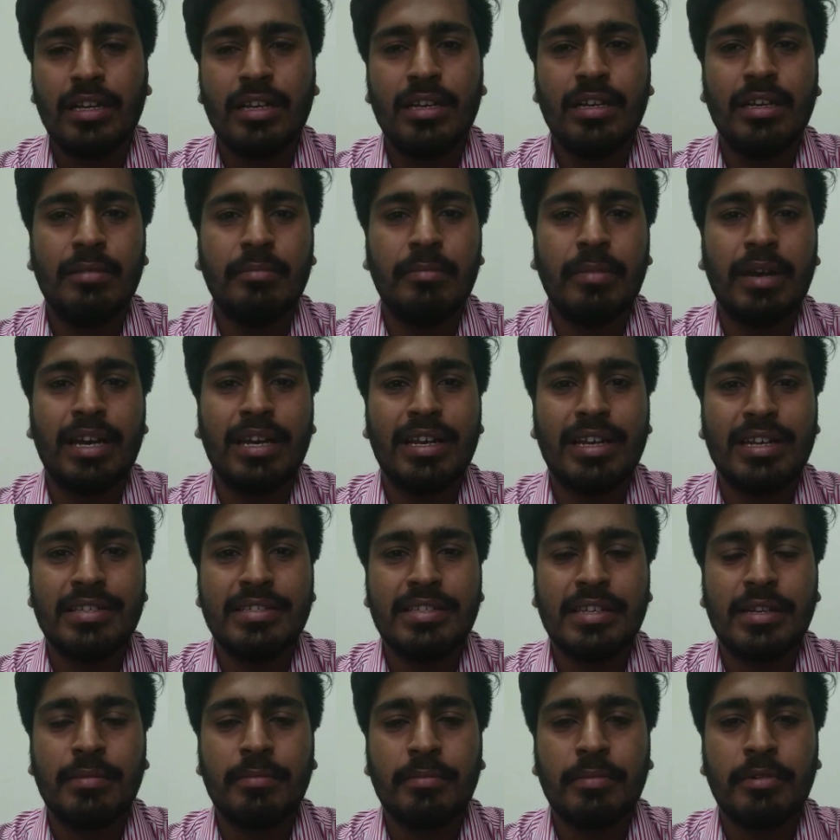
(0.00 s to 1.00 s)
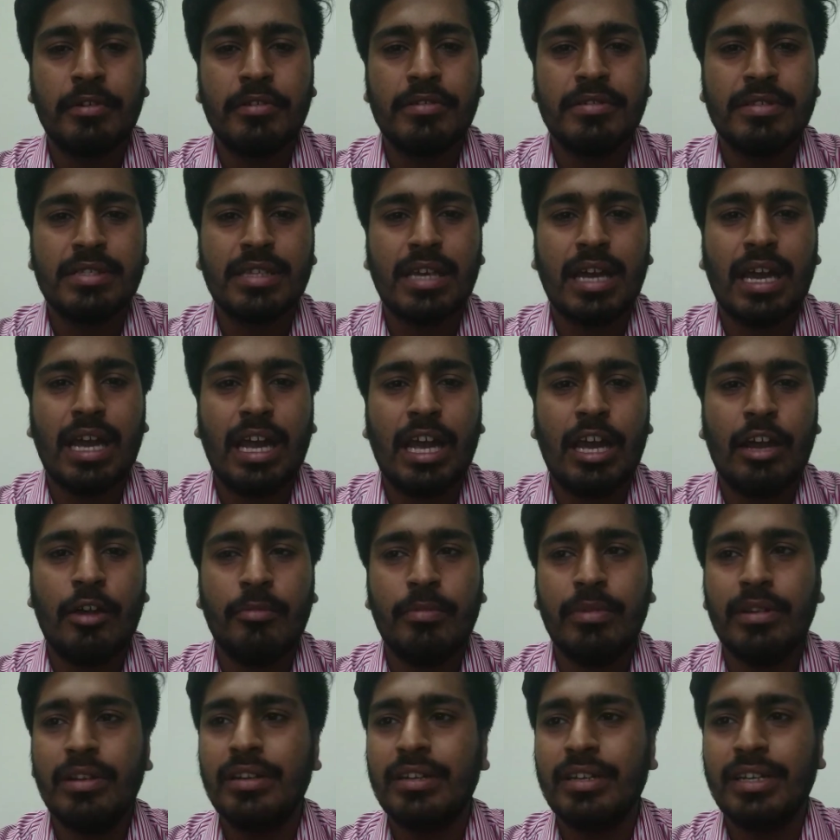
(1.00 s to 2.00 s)
my recent posts I have
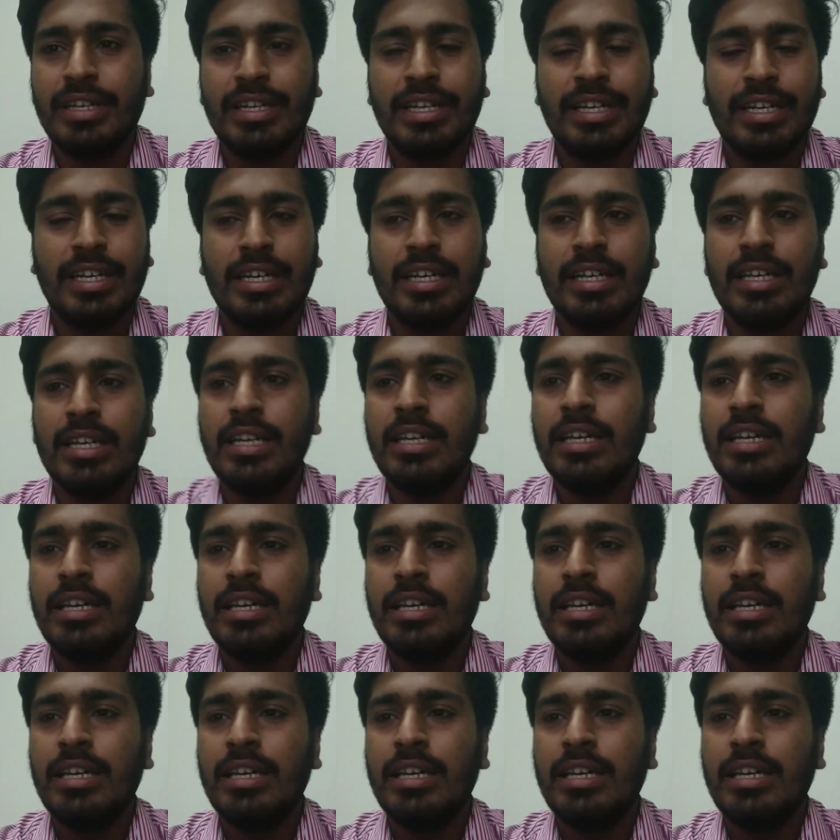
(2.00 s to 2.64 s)
been reading